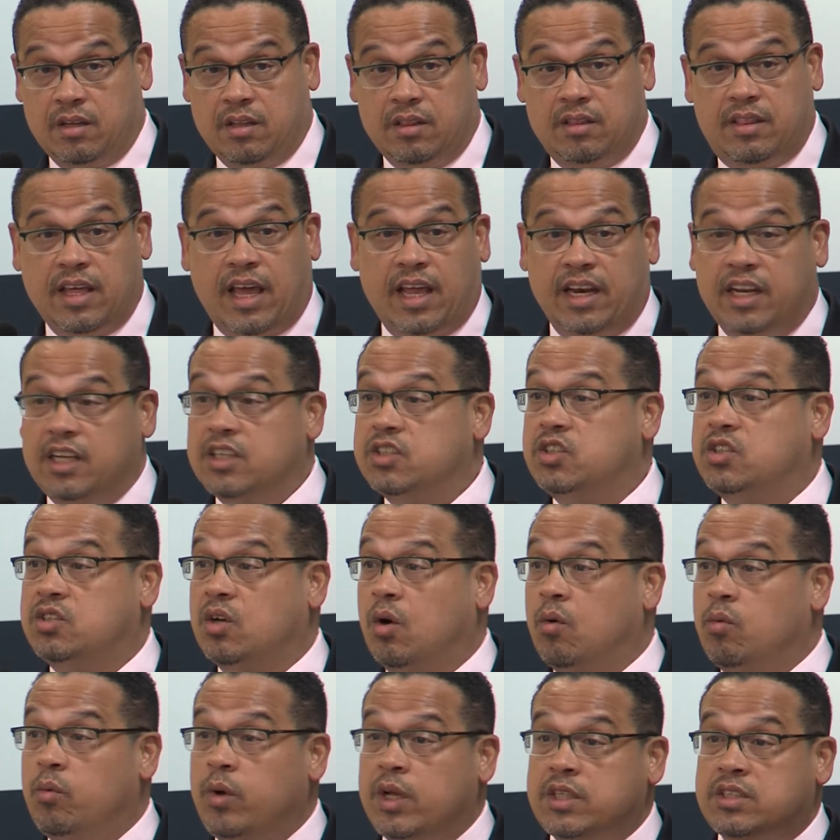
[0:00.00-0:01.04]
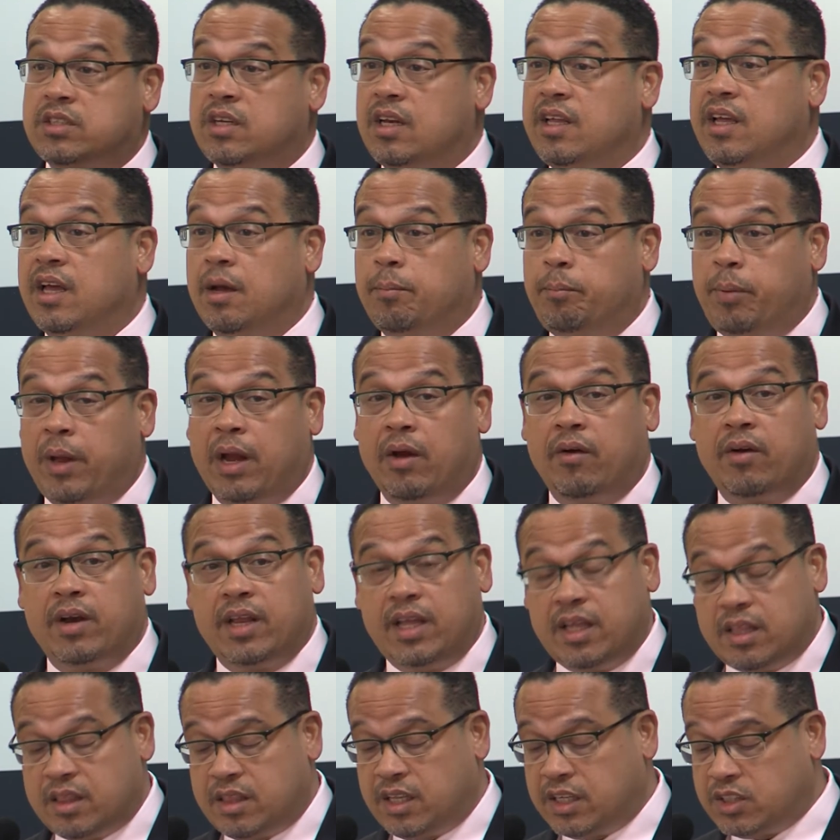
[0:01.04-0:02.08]
that is so richly apparent
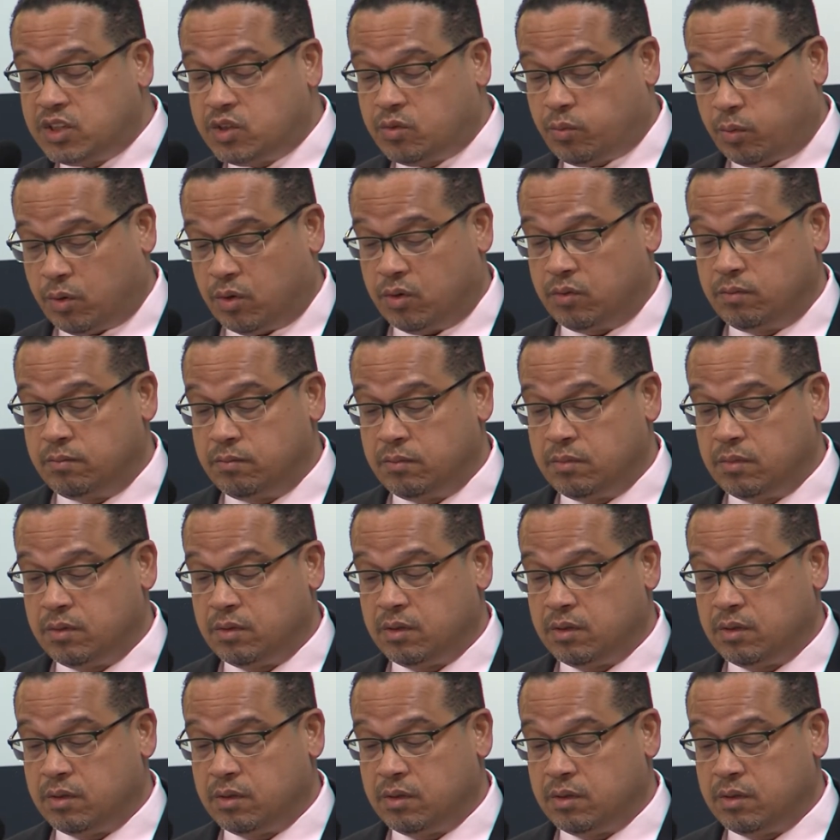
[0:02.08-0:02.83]
in this room.